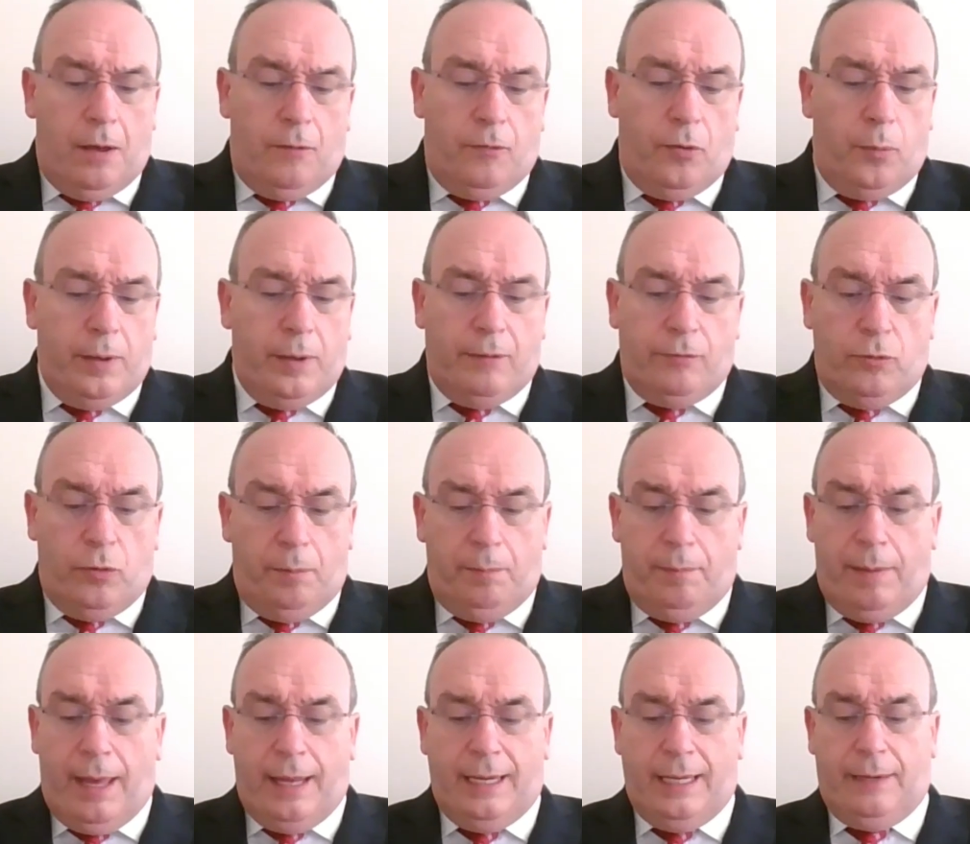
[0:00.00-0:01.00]
for we have no
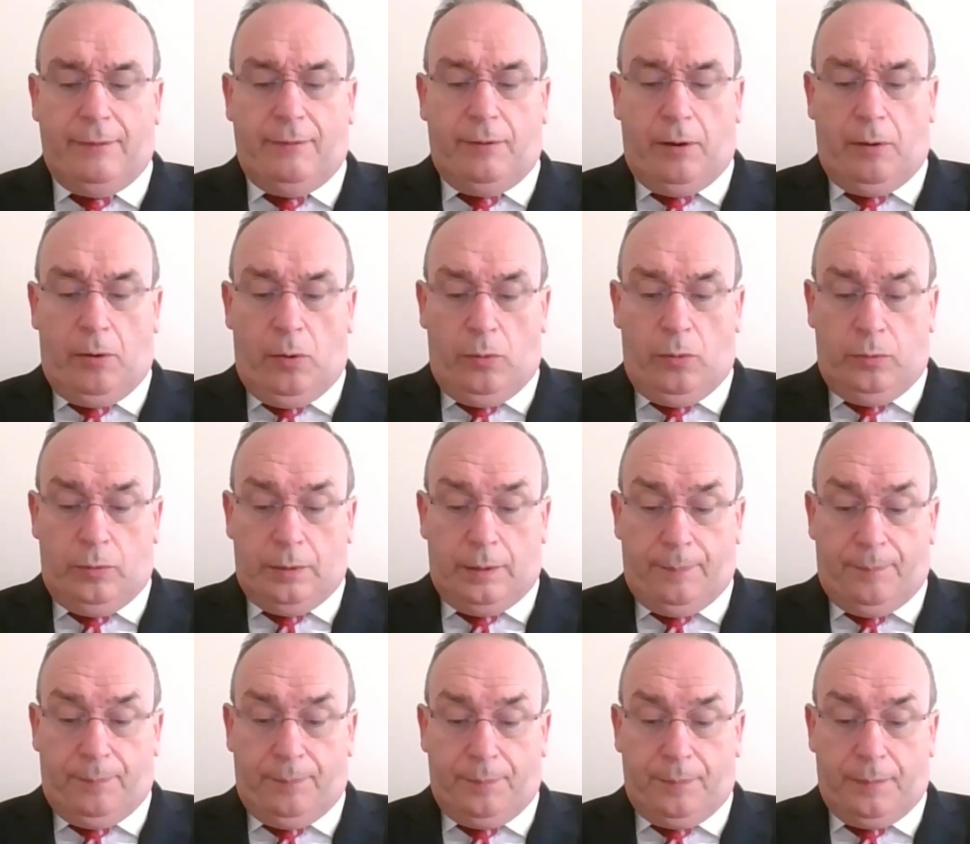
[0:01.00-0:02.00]
merit of our
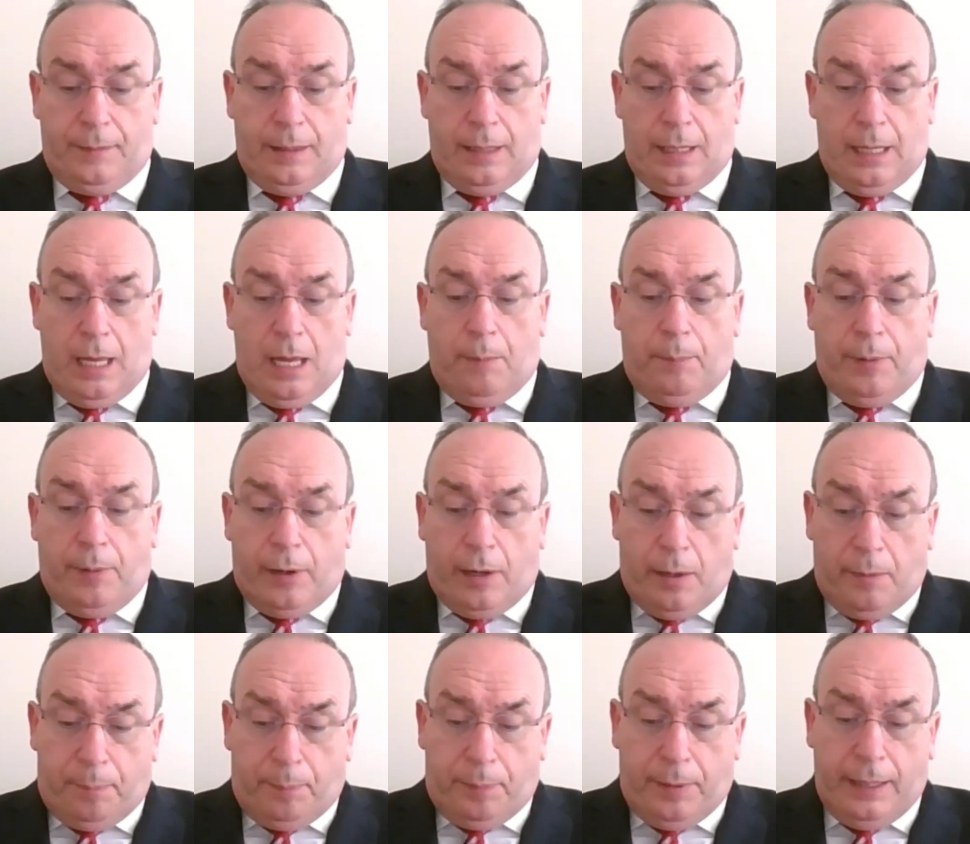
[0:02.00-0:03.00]
own, but
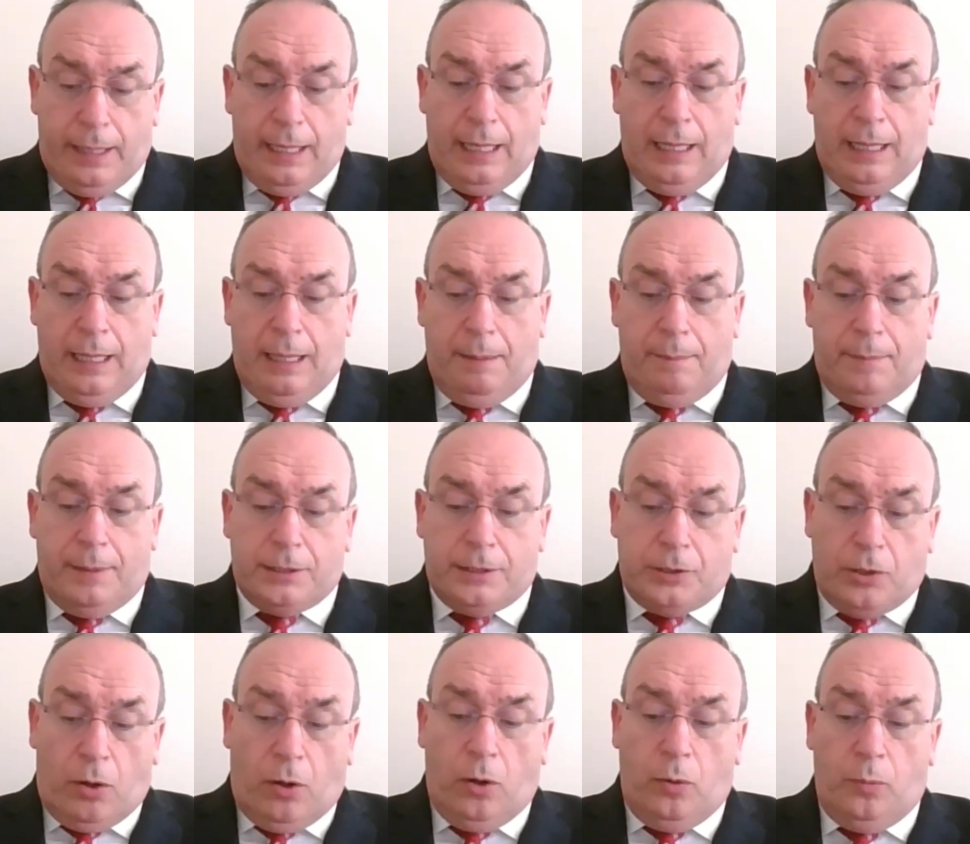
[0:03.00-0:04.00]
our appeal must
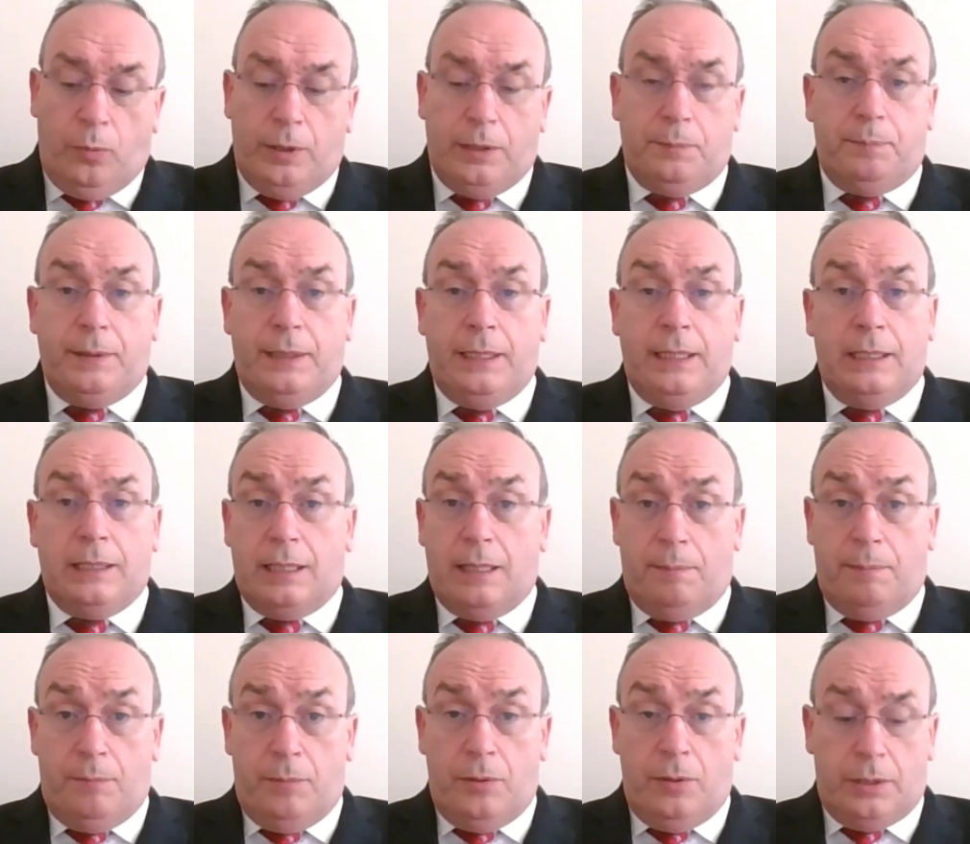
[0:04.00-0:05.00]
always be to
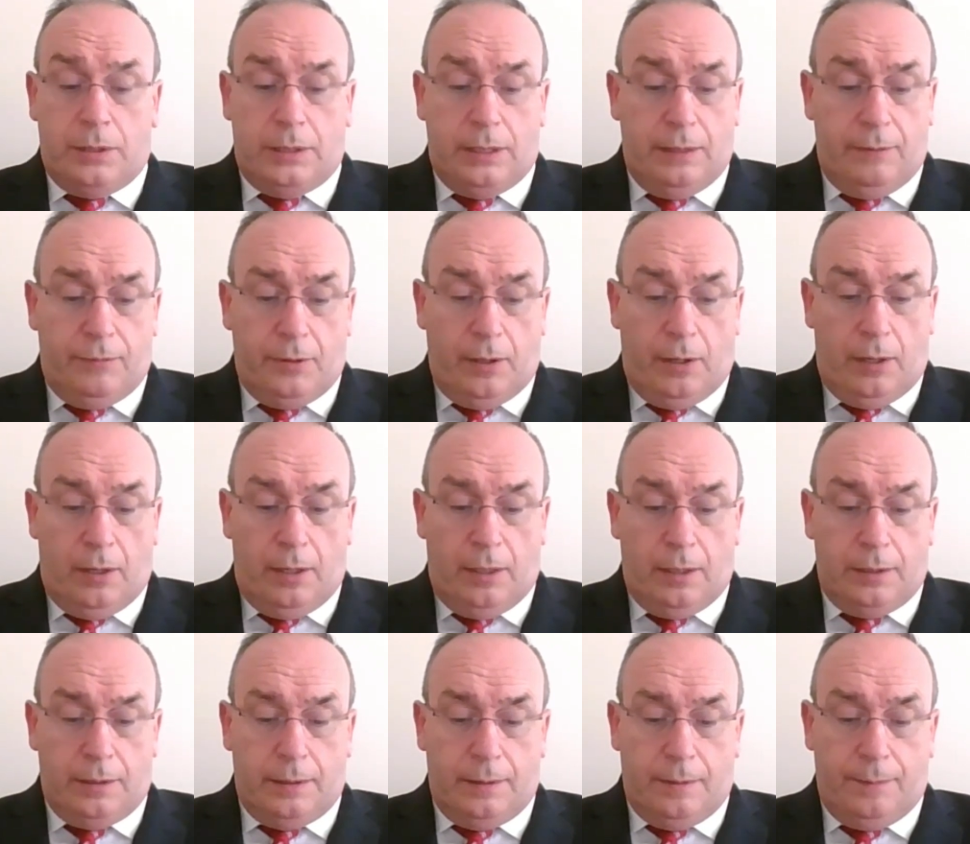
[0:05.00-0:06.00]
the mercy of
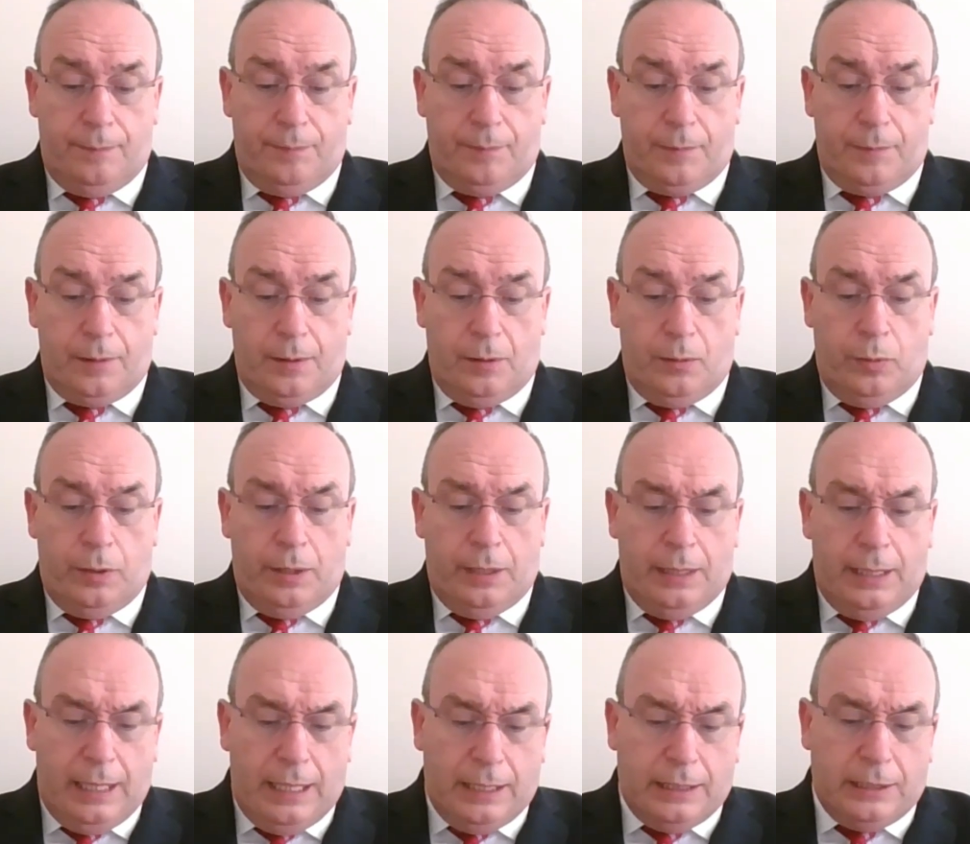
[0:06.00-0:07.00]
God. We
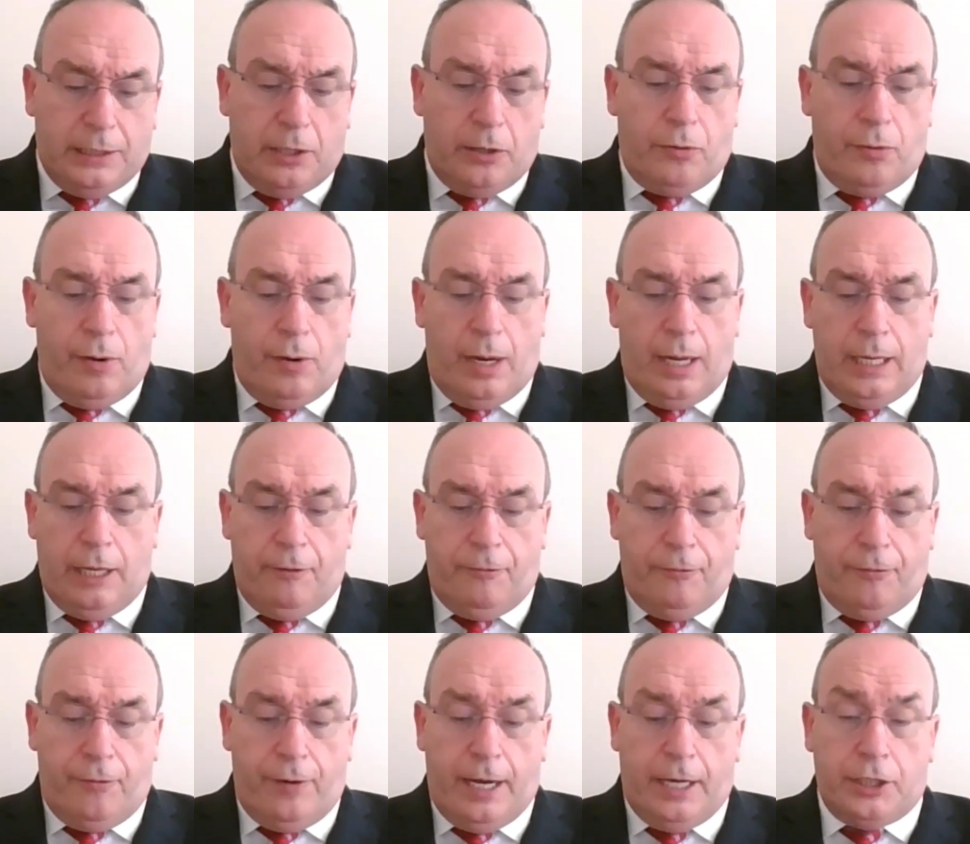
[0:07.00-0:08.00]
need to cry
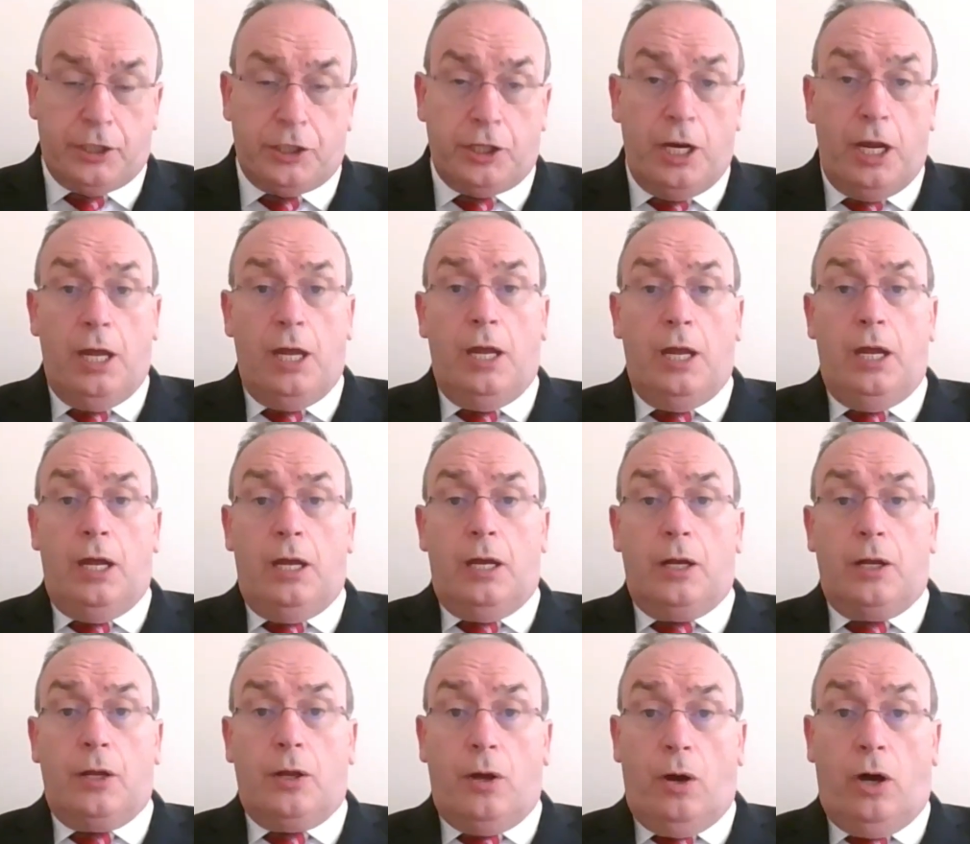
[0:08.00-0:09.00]
afresh,
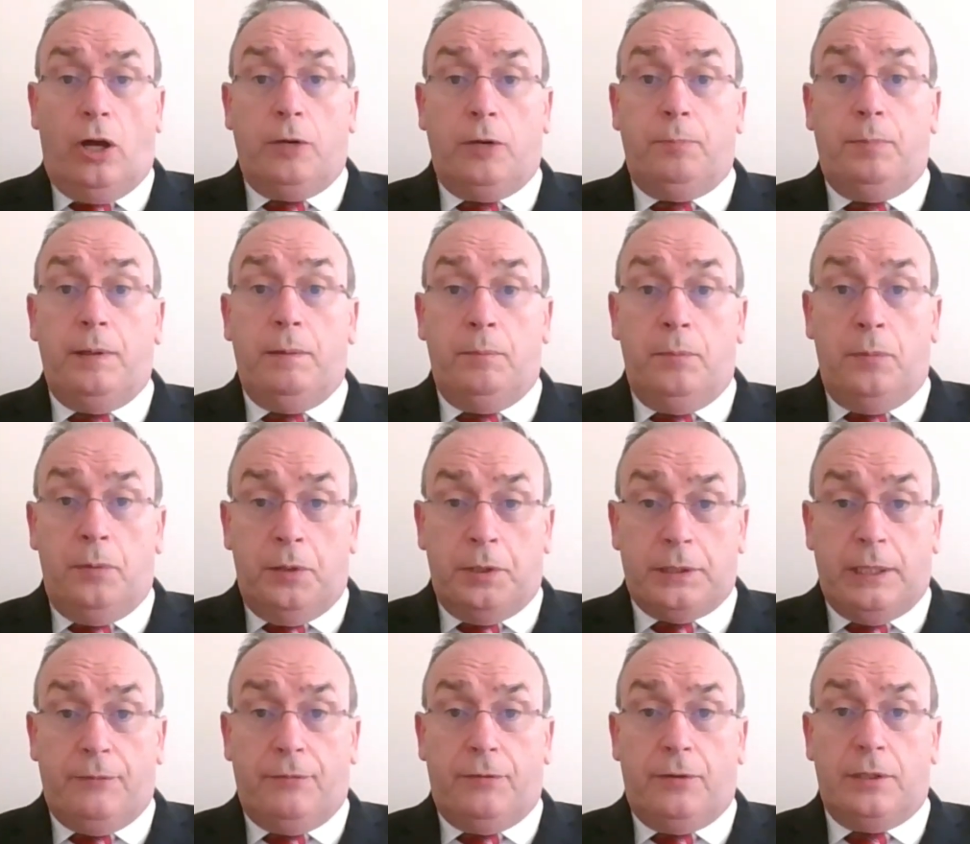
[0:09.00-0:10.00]
God be
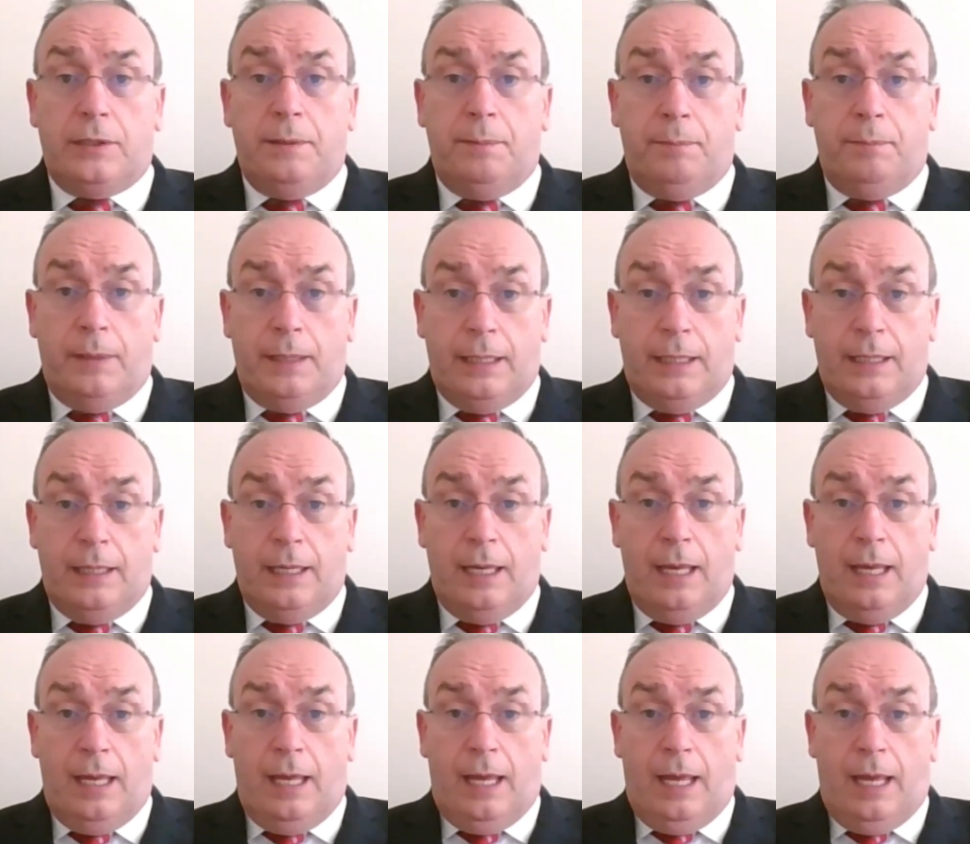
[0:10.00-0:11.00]
merciful to me,